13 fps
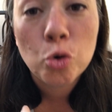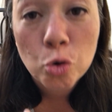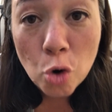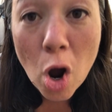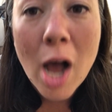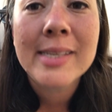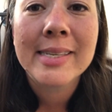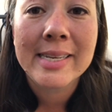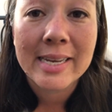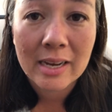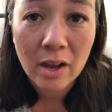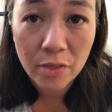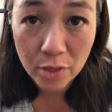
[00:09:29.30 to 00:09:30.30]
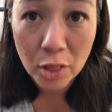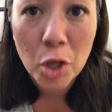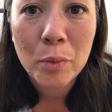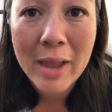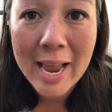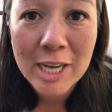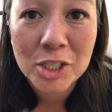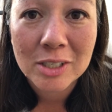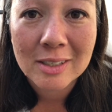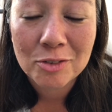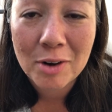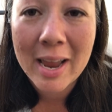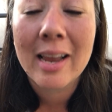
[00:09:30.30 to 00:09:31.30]
crossing the
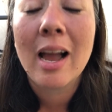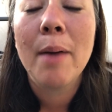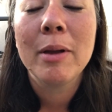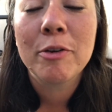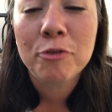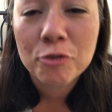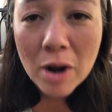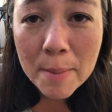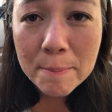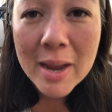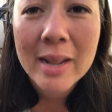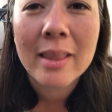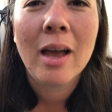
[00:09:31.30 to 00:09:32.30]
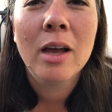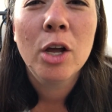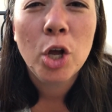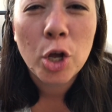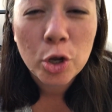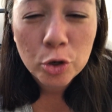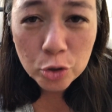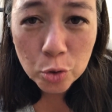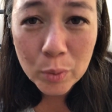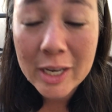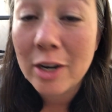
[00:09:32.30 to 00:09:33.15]
locations, right? Coming from Merida to